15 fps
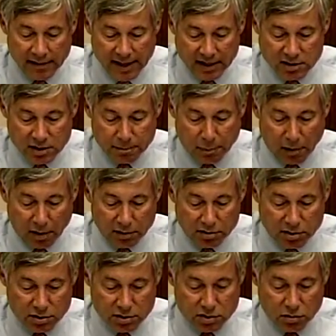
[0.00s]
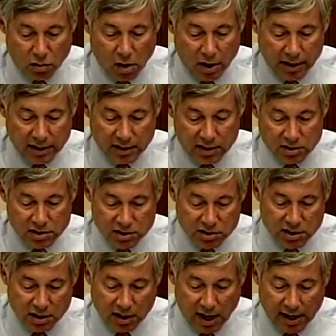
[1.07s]
Thanks in part to strong and
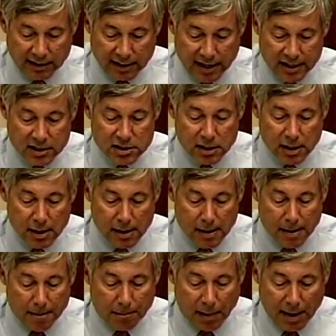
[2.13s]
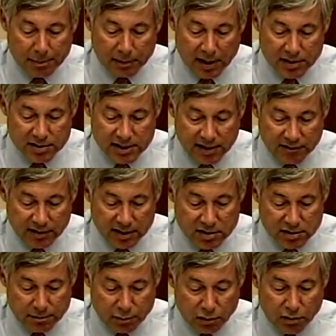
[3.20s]
consistent guidelines, pipeline safety
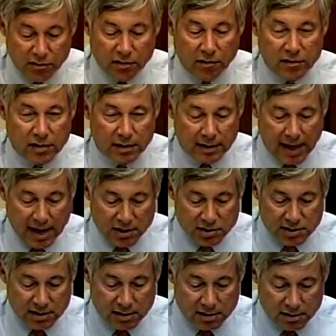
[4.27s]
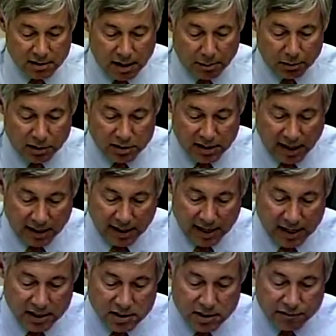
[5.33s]
has improved over the last couple of
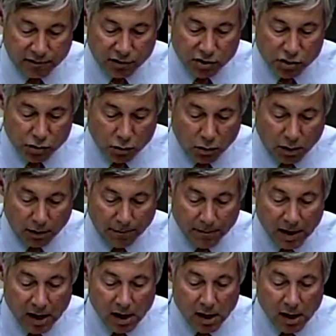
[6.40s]
decades for sure.